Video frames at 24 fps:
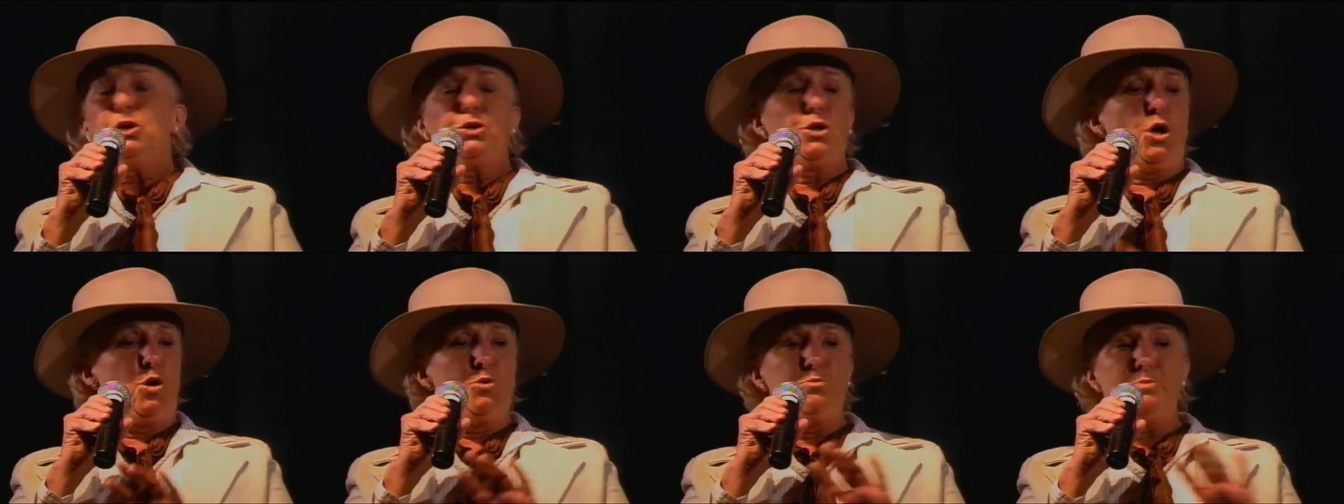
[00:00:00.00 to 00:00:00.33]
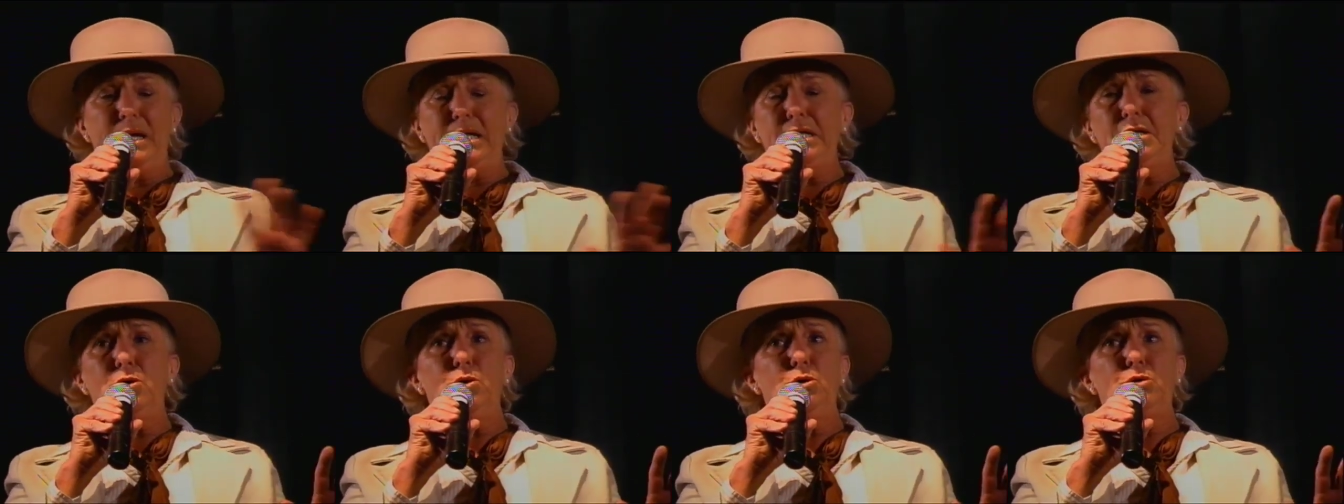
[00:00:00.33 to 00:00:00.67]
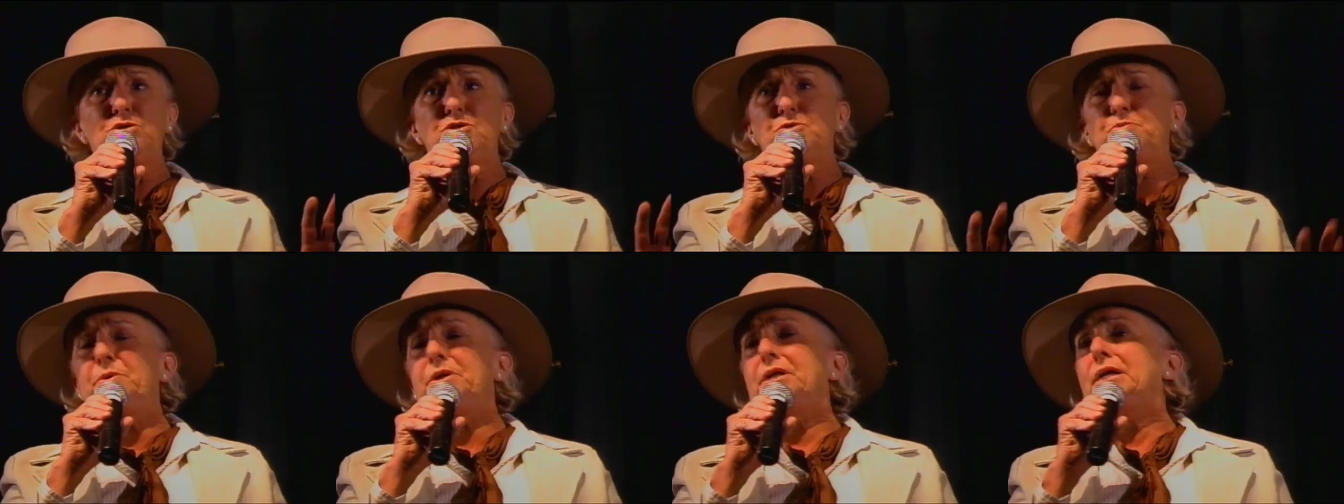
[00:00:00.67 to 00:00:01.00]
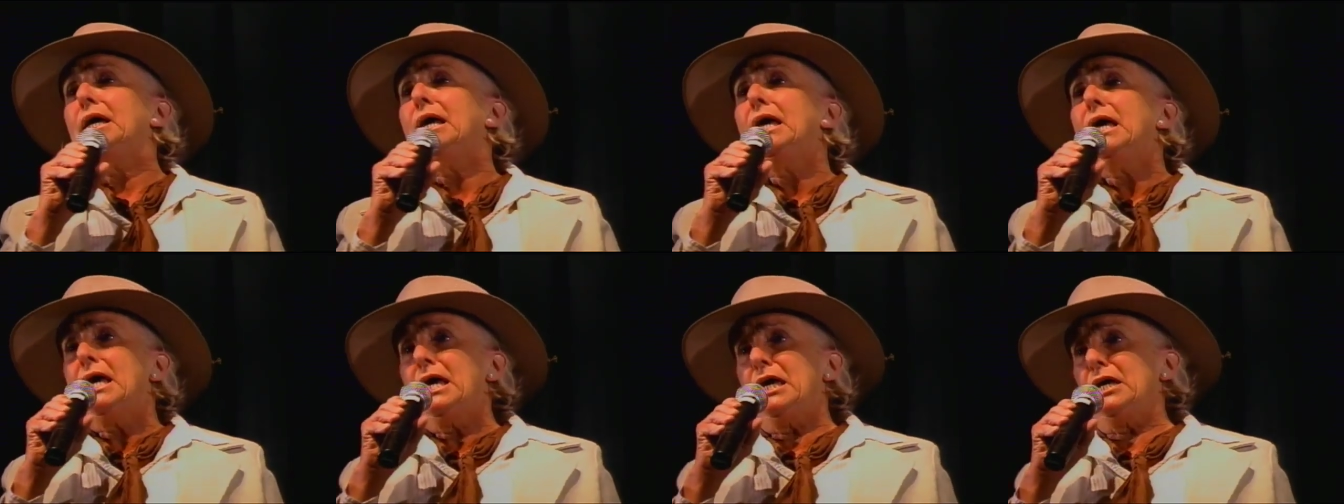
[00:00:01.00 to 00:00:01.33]
No better
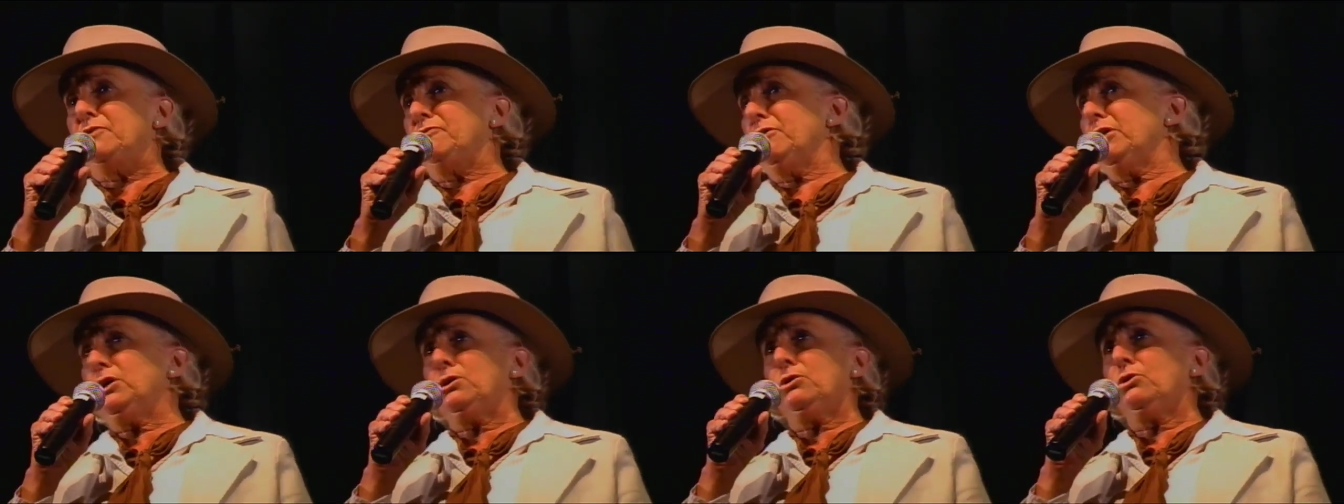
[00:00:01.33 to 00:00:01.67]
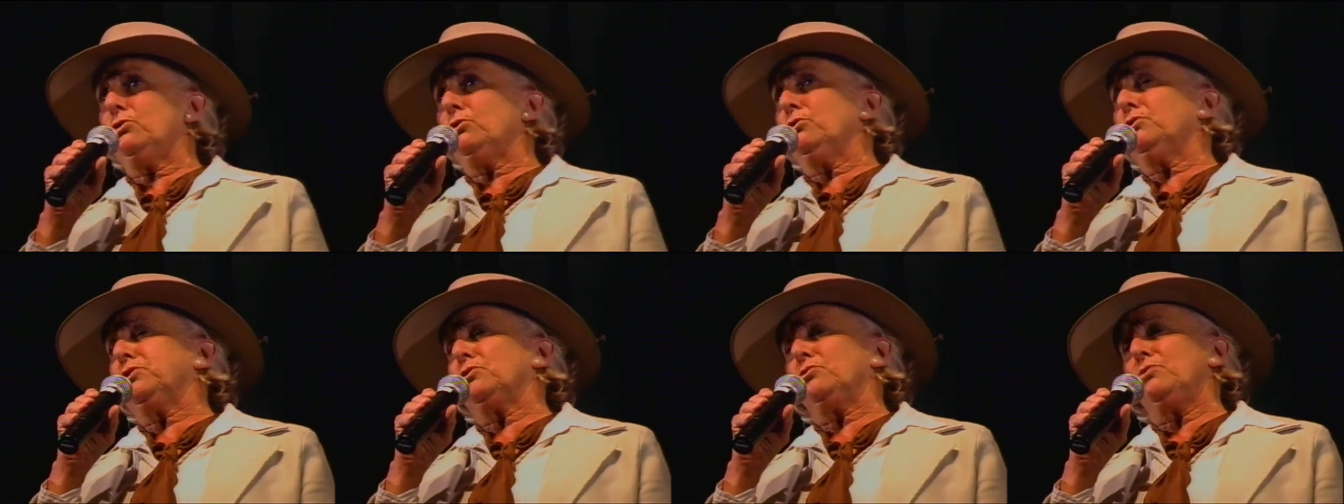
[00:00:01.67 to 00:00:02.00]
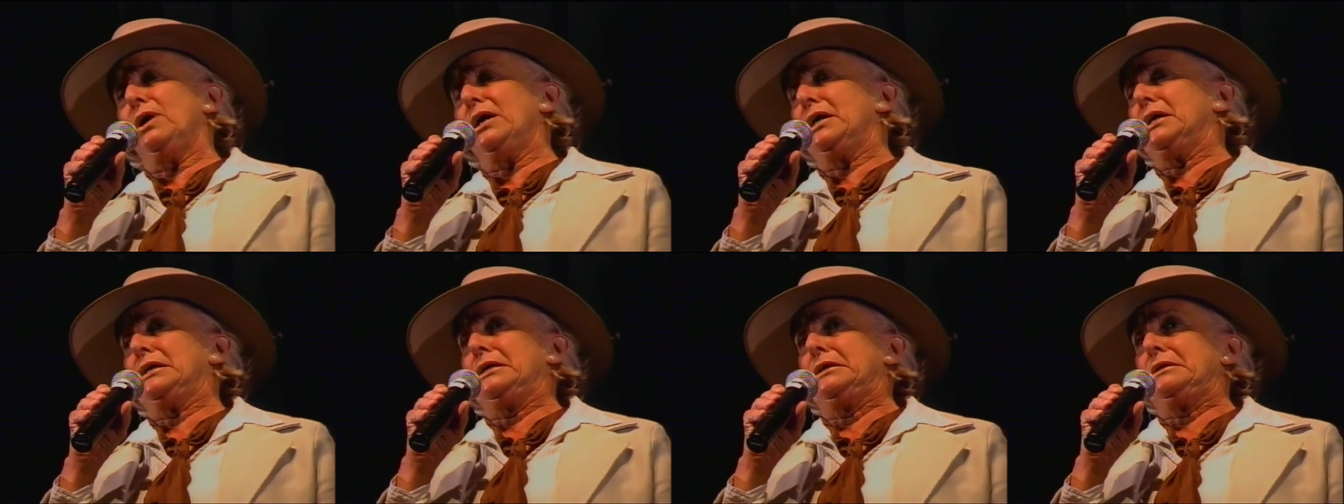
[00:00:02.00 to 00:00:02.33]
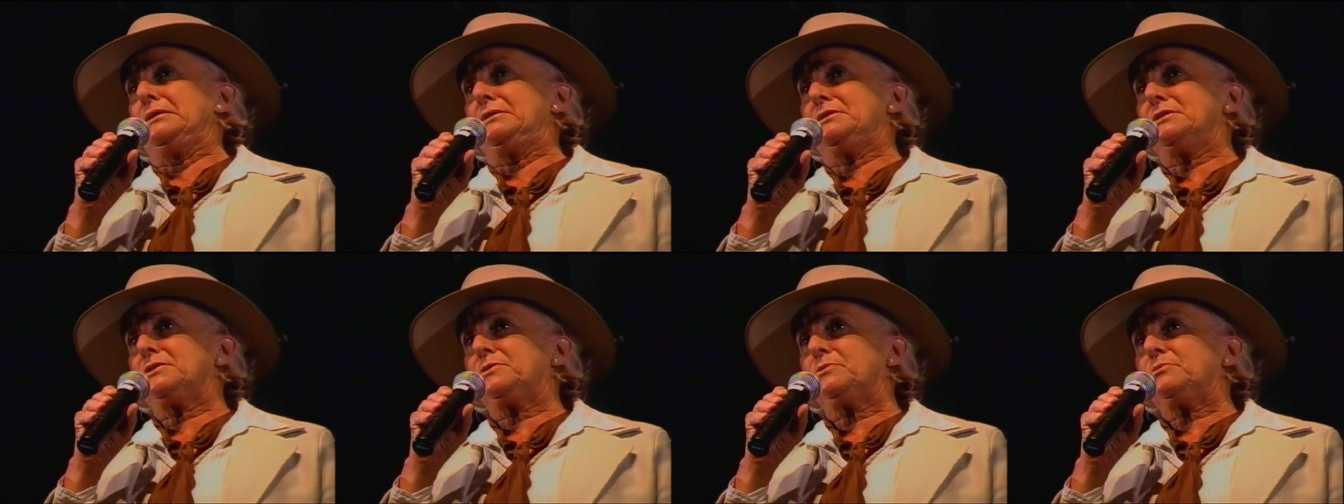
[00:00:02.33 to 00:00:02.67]
horseman ever held the
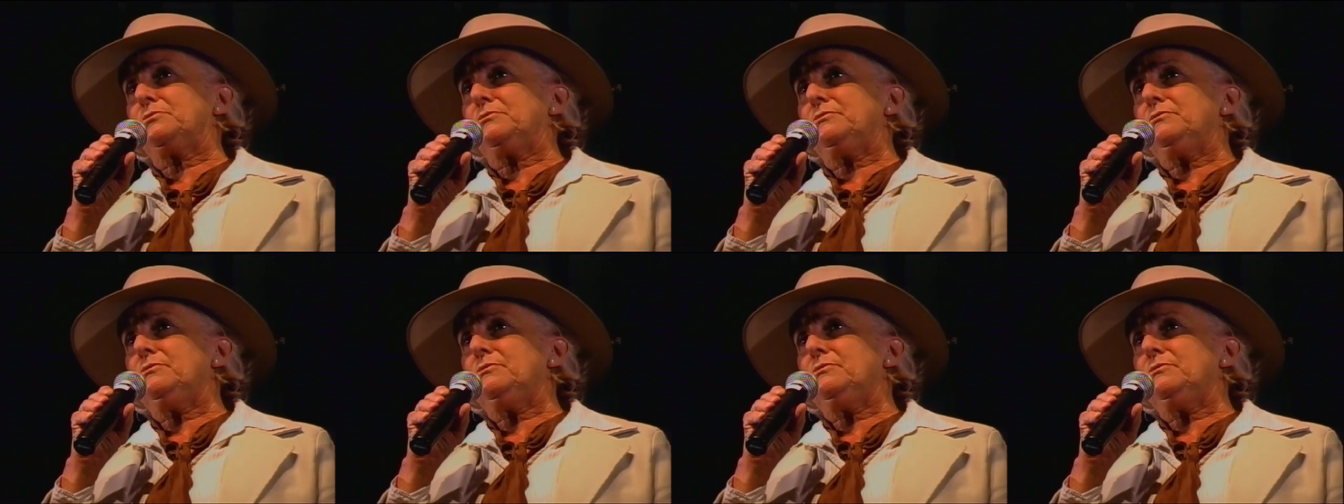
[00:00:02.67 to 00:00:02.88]
reins,